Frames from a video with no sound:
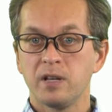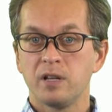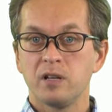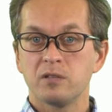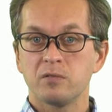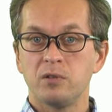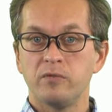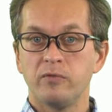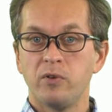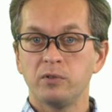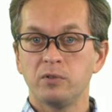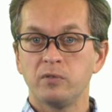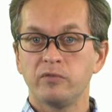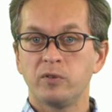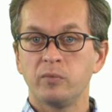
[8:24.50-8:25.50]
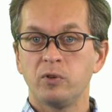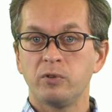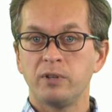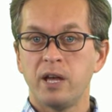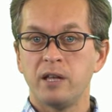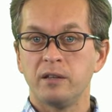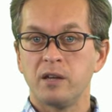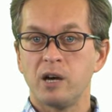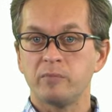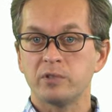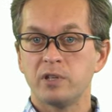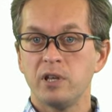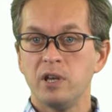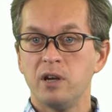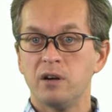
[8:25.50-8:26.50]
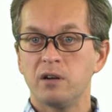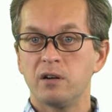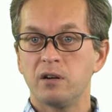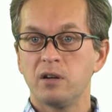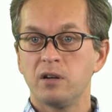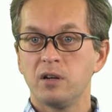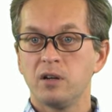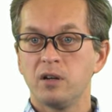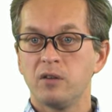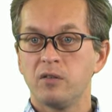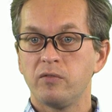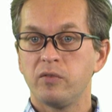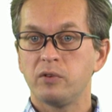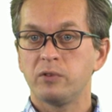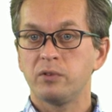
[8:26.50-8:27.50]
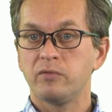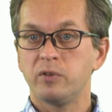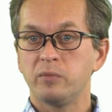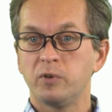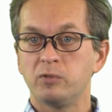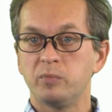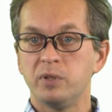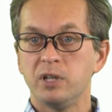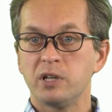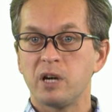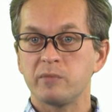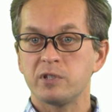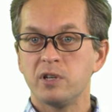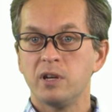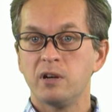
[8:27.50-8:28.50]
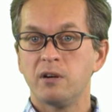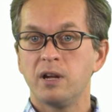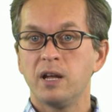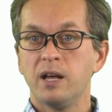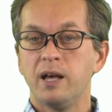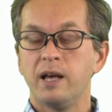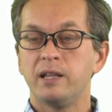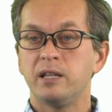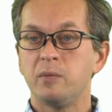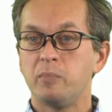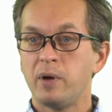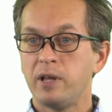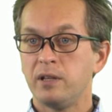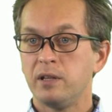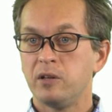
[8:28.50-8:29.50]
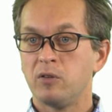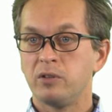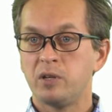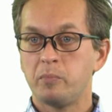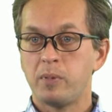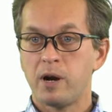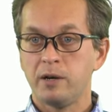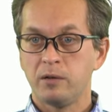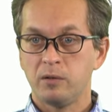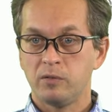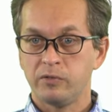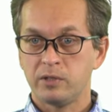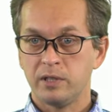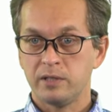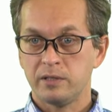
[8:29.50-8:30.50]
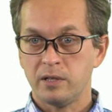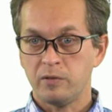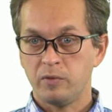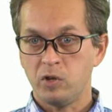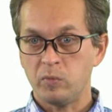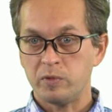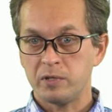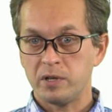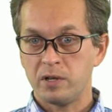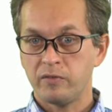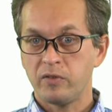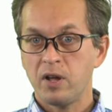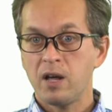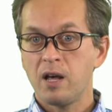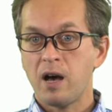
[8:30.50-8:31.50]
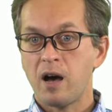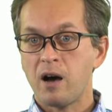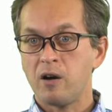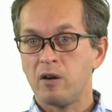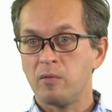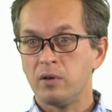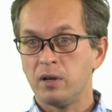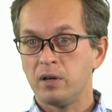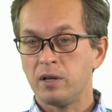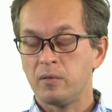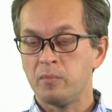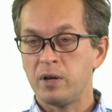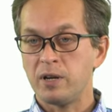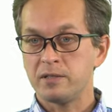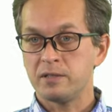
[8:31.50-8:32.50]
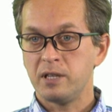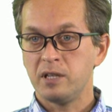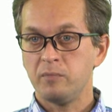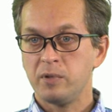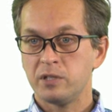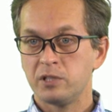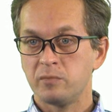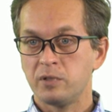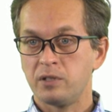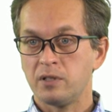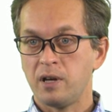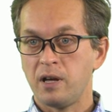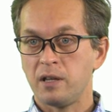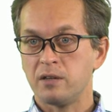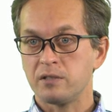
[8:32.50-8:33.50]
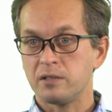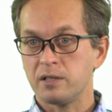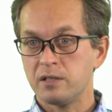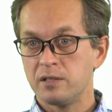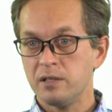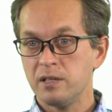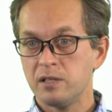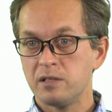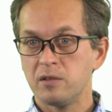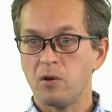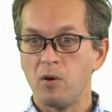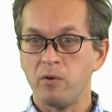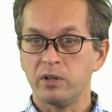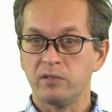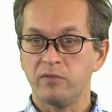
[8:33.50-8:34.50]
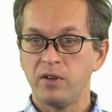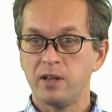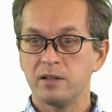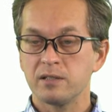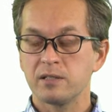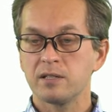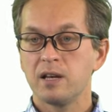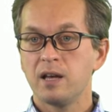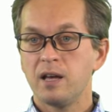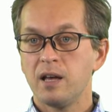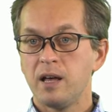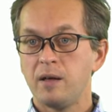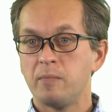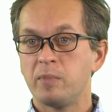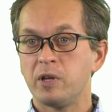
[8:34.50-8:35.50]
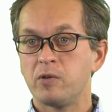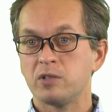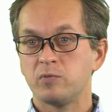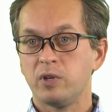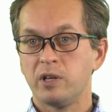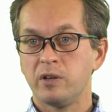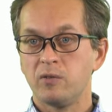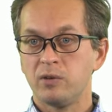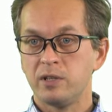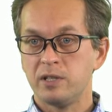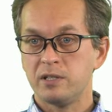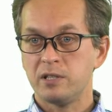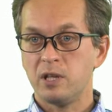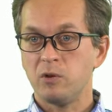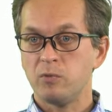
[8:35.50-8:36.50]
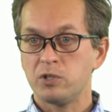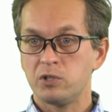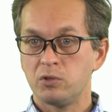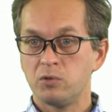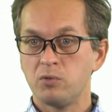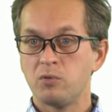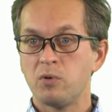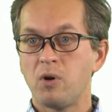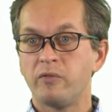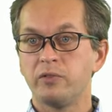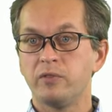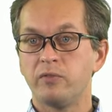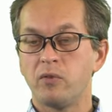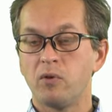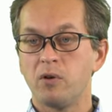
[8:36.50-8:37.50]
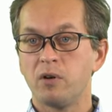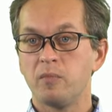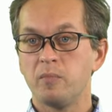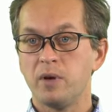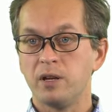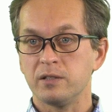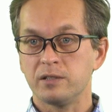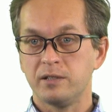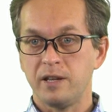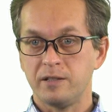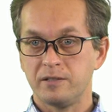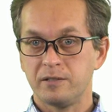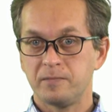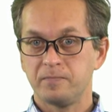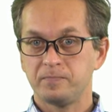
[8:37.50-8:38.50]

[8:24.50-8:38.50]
So the photon from node 8 comes here, photon from node B comes here, and depending on the pattern of clicks that we observe, our uh, Bell state measurement either succeeds or it fails, because we can only distinguish two of the four Bell states.